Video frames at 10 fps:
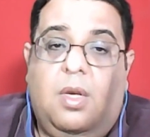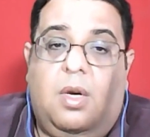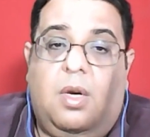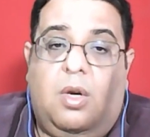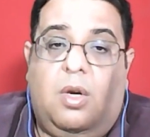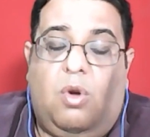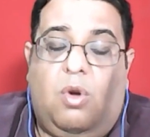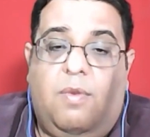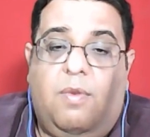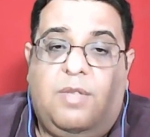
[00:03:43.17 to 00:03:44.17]
uh,
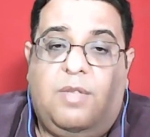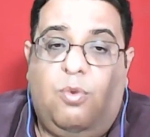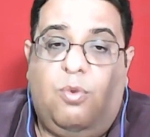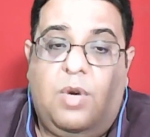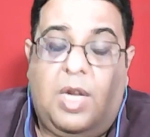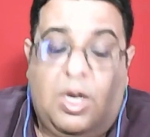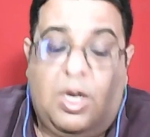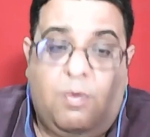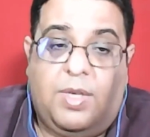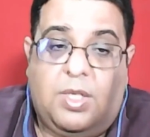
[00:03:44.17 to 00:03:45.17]
non-veg food
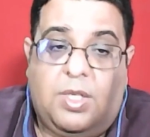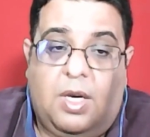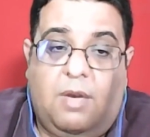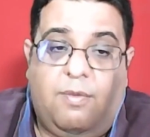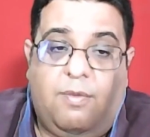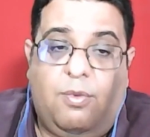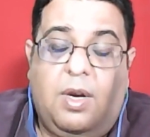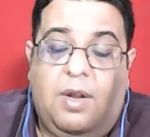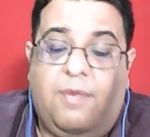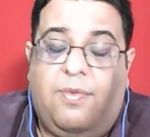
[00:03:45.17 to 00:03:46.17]
into vegetarian
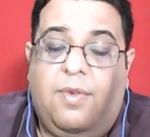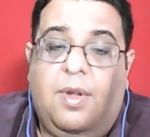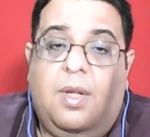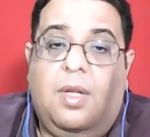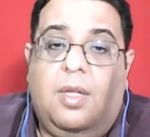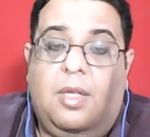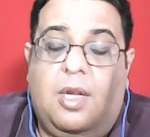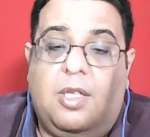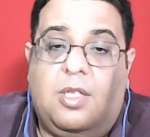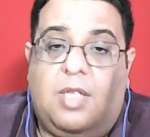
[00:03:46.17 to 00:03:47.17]
food if
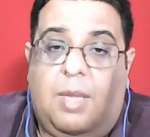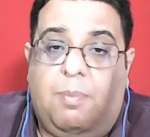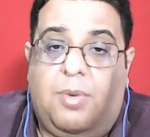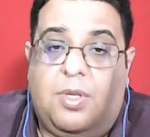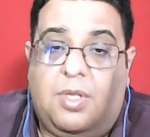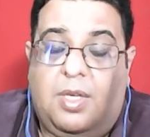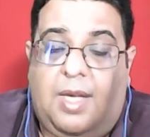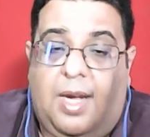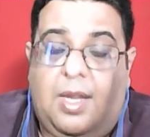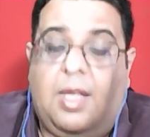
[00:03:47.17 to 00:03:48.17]
there is the same person
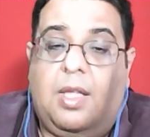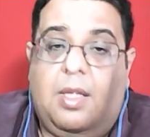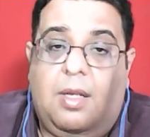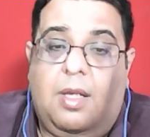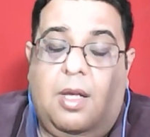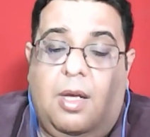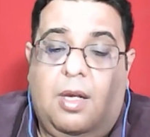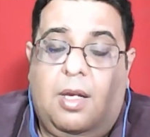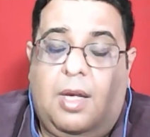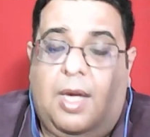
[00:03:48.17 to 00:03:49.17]
carrying uh,
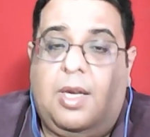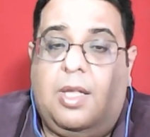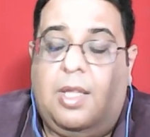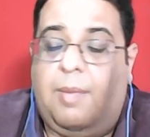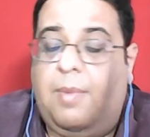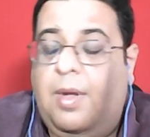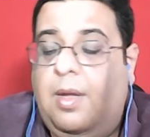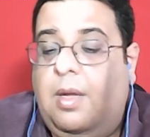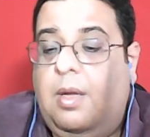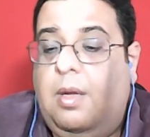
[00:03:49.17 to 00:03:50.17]
carrying them.
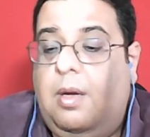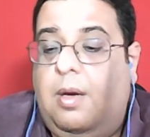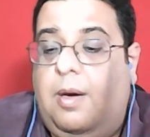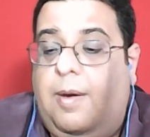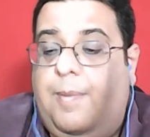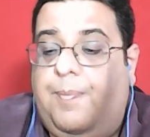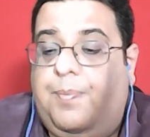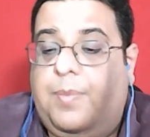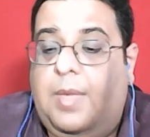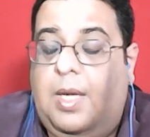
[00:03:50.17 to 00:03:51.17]
Um,
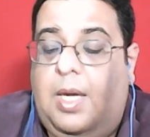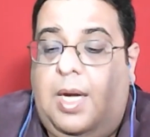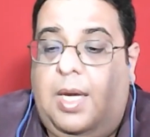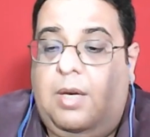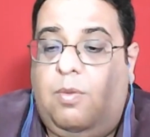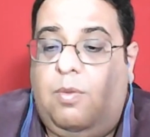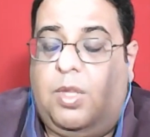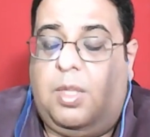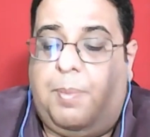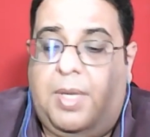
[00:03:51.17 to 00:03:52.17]
and
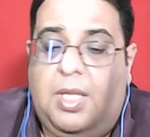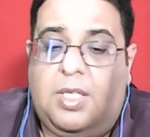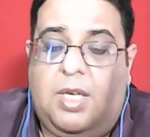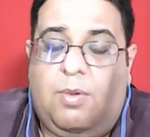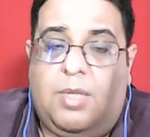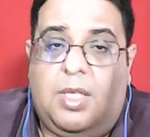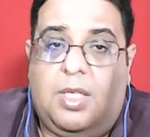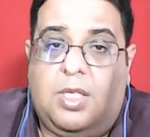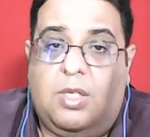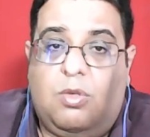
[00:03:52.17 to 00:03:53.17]
what Deepinder said was that
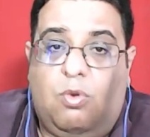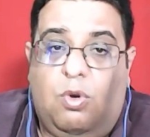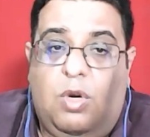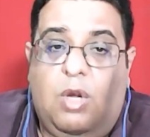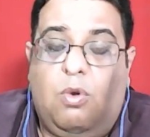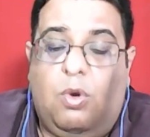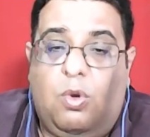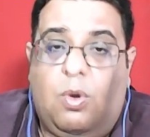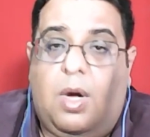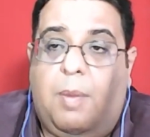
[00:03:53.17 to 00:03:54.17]
this is only going
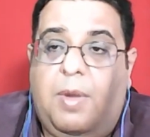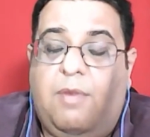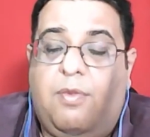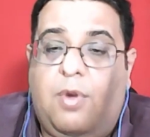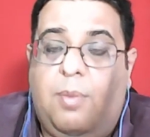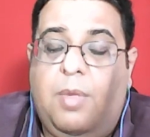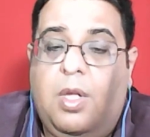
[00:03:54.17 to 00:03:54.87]
to come in from